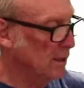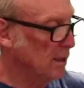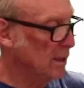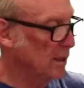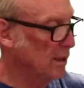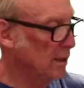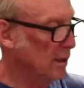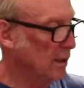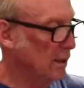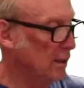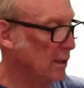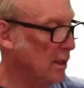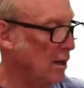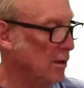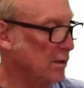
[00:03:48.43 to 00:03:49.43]
And then
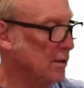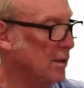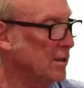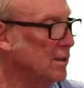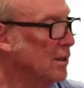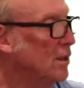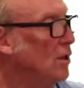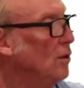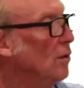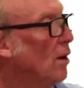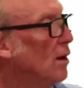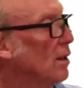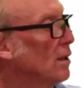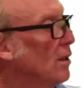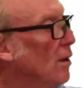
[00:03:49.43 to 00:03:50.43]
also has a
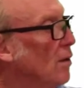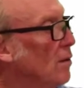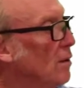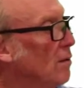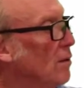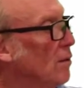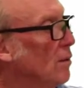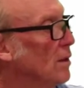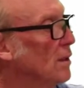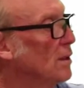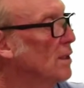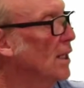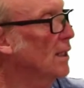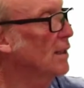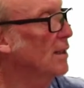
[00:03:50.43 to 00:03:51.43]
QR code if you want to
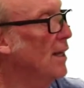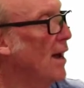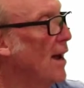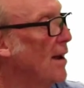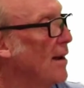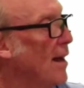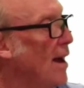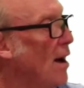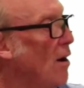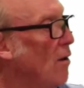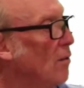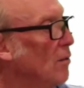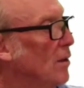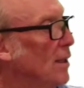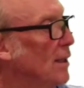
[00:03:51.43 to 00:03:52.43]
check that
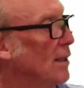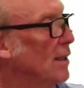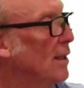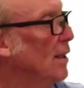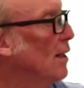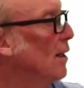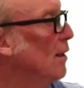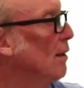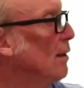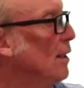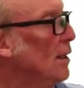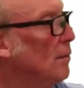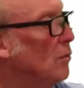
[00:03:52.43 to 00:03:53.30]
out right there.